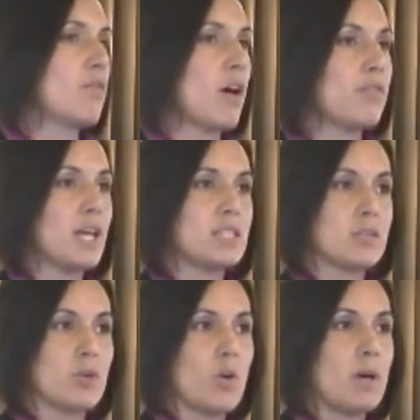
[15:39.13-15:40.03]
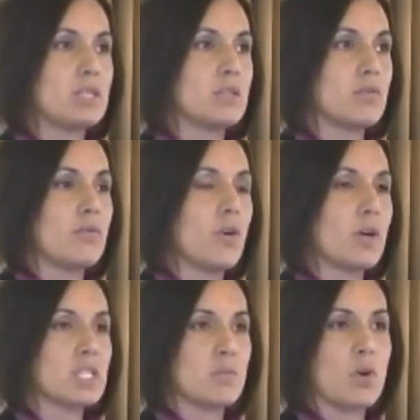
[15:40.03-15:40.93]
off less aroma, so
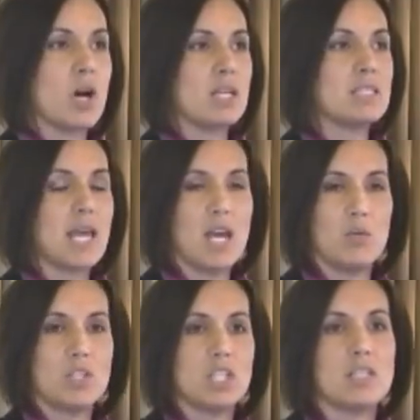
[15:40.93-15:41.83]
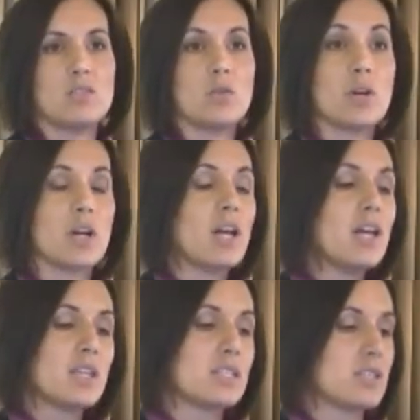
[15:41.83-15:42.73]
focus more on sandwiches, or
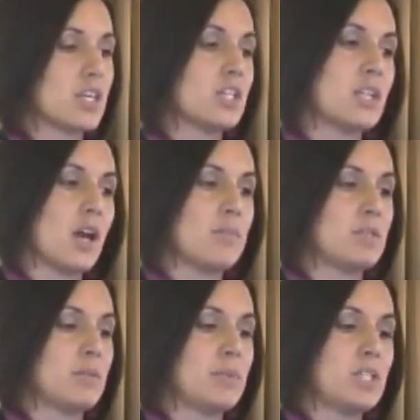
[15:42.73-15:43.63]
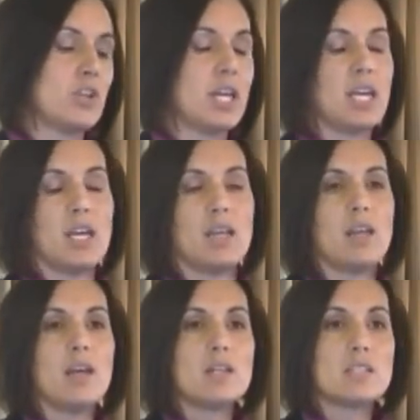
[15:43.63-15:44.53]
this is a good time to be drinking
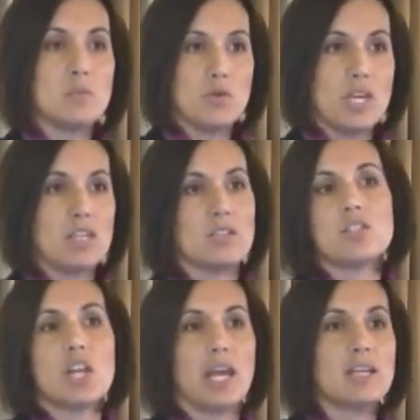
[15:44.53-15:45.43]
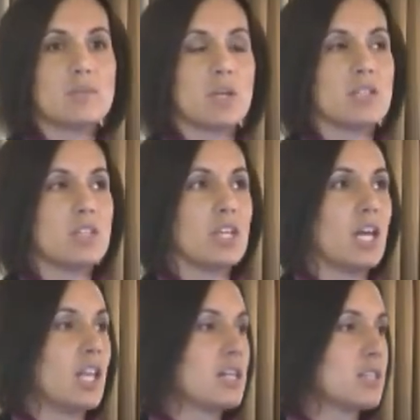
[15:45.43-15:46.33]
smoothies or shakes, because you can
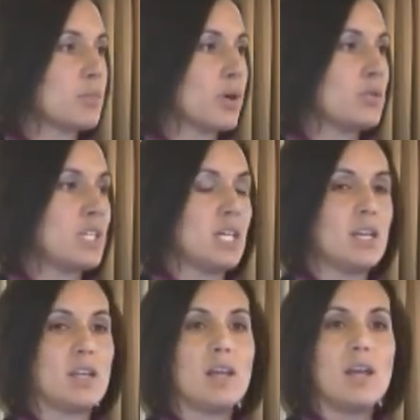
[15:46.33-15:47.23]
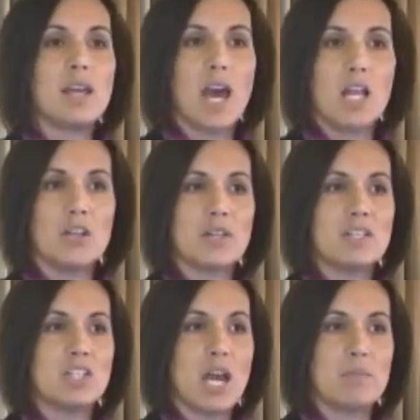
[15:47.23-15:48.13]
get lots of protein and
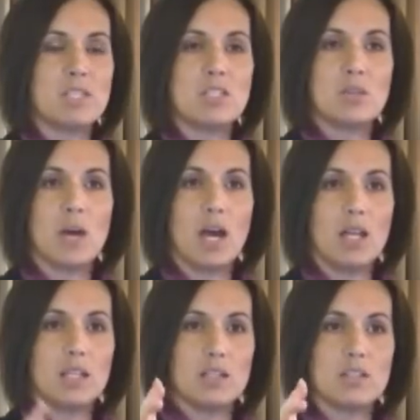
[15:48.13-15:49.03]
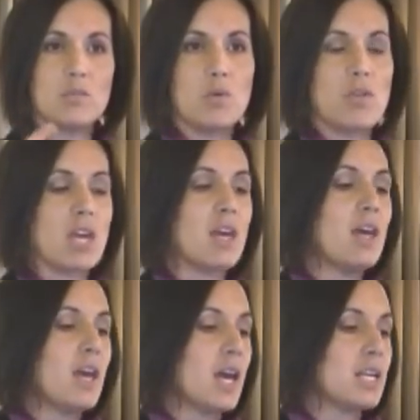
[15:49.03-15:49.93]
calories jammed into a little smoothie,
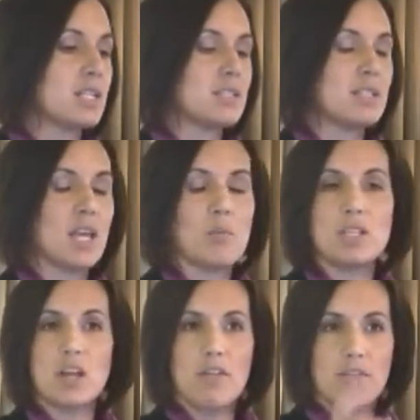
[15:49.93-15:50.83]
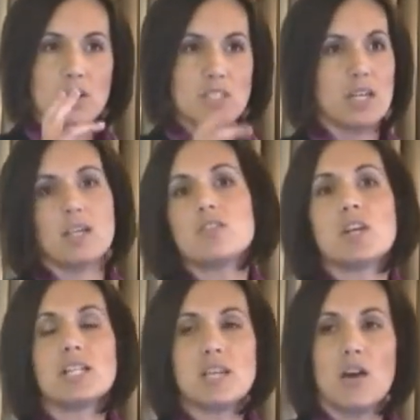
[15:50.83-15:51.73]
and it doesn't take much effort to
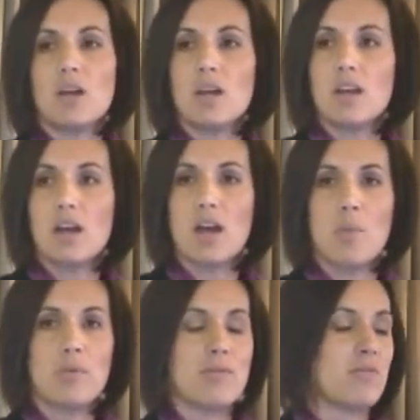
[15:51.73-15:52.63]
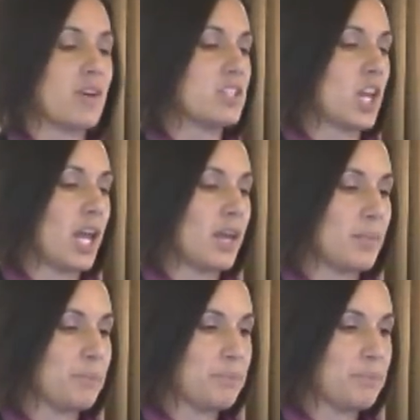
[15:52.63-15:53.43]
drink down a cup of a shake.